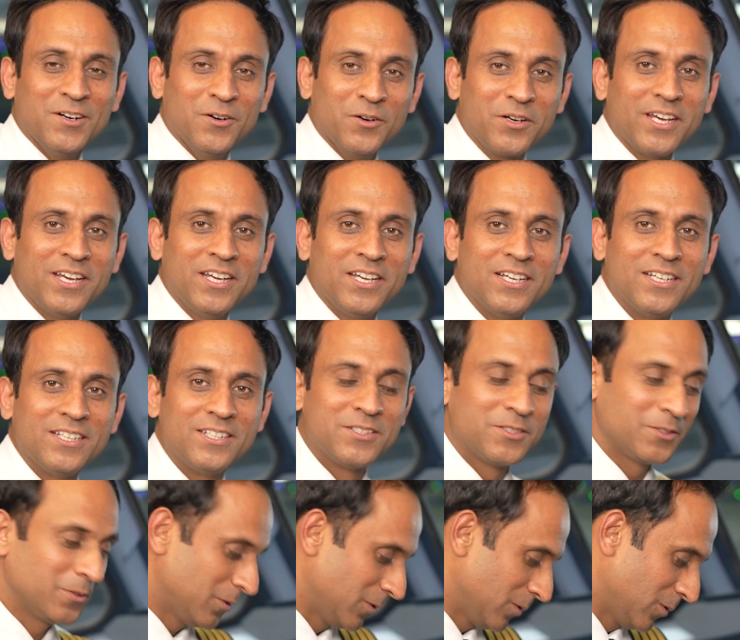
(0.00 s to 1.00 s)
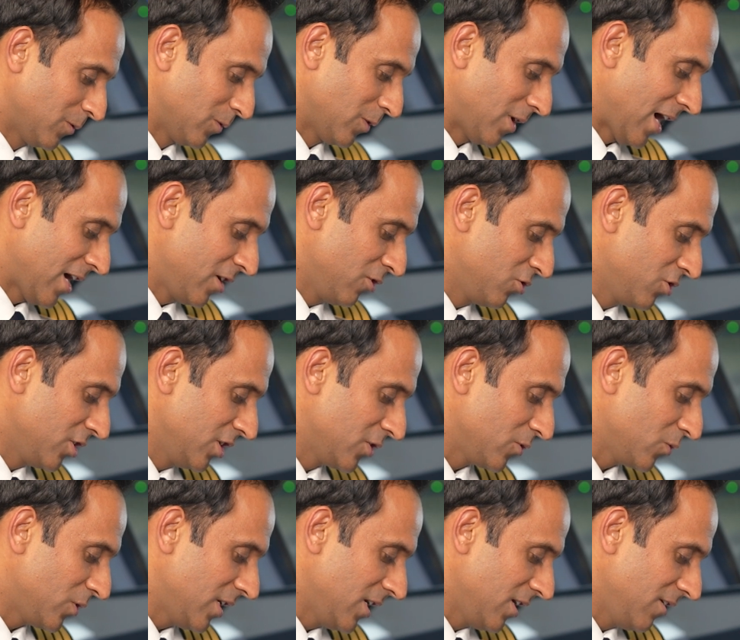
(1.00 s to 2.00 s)
Okay, so Ayushi,
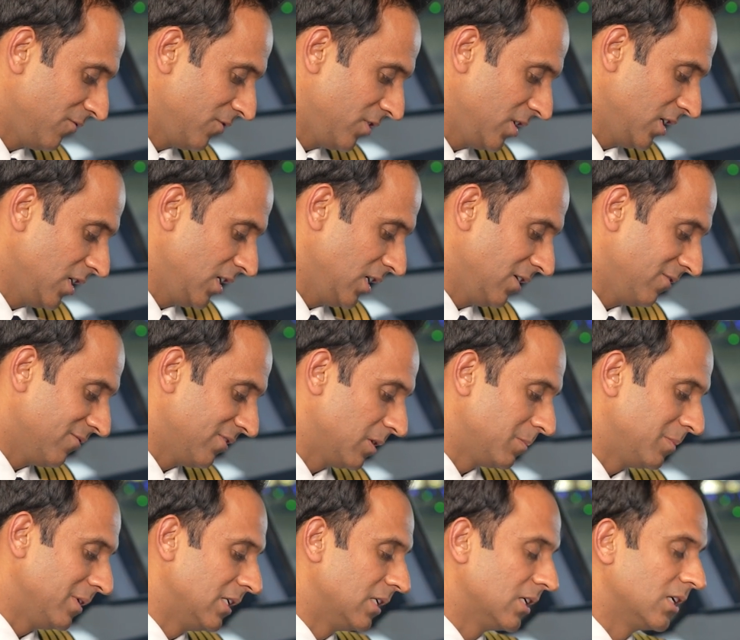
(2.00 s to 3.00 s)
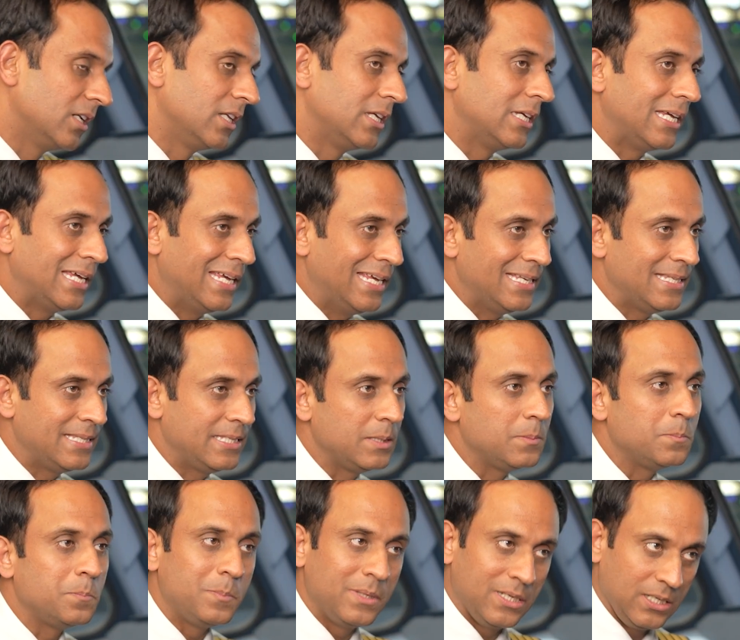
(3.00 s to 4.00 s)
today we will be learning A
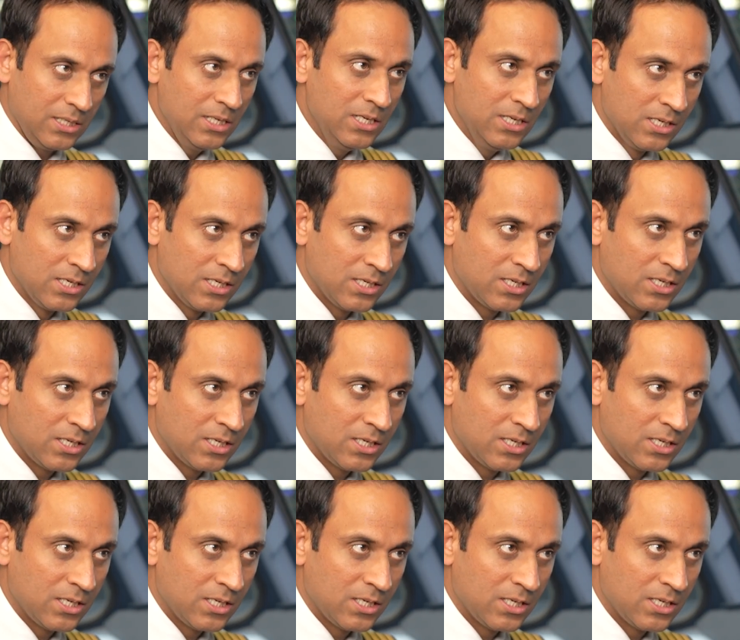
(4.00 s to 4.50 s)
C P,